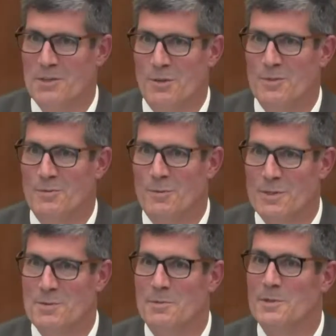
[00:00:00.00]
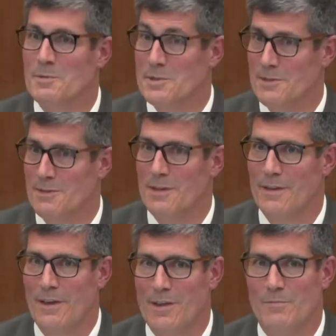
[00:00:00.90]
terms. We're much more specific.
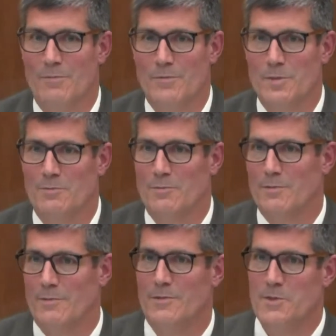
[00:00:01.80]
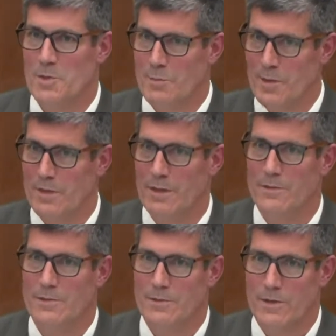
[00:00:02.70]
So to your point,
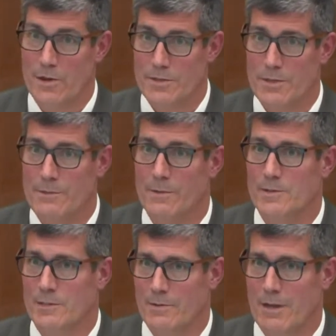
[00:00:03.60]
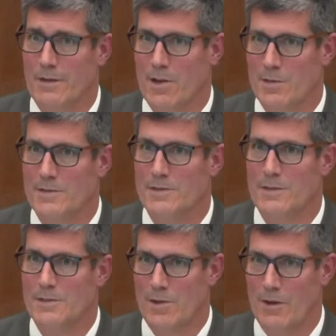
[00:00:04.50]
Counselor, arteriosclerotic heart
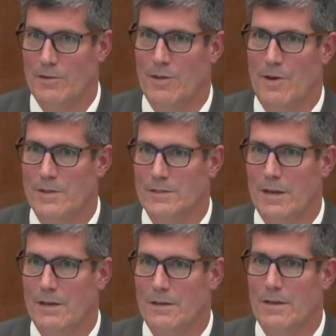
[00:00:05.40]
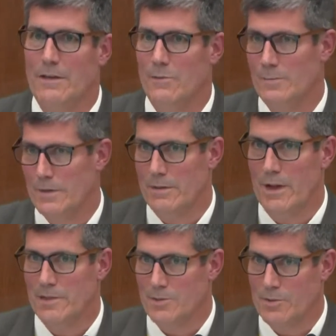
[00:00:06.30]
disease causing a heart attack would be a
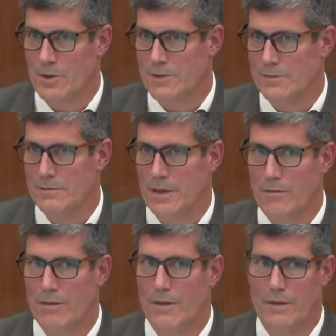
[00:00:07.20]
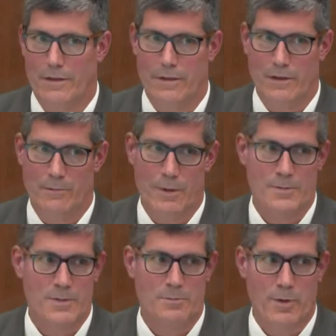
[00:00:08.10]
natural cause of death. A
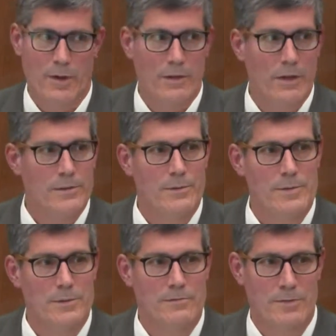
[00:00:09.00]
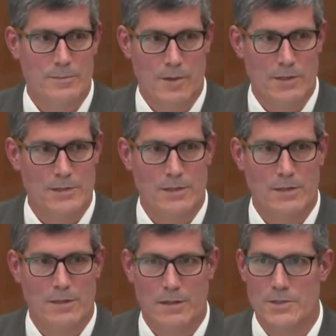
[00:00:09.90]
ruptured brain aneurysm from
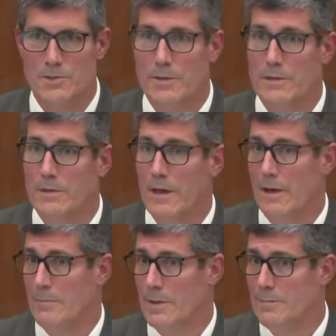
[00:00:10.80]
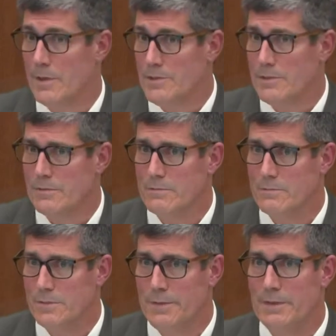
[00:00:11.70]
long-standing untreated high blood pressure
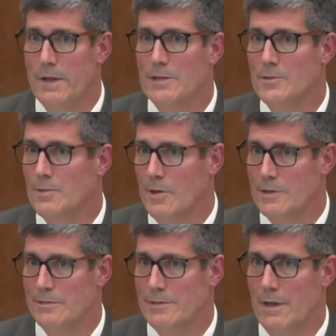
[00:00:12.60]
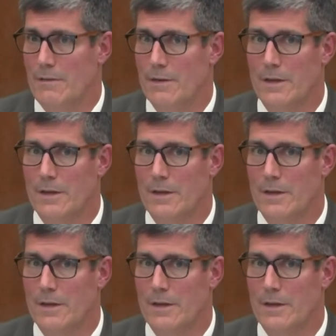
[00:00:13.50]
would be a natural cause of death.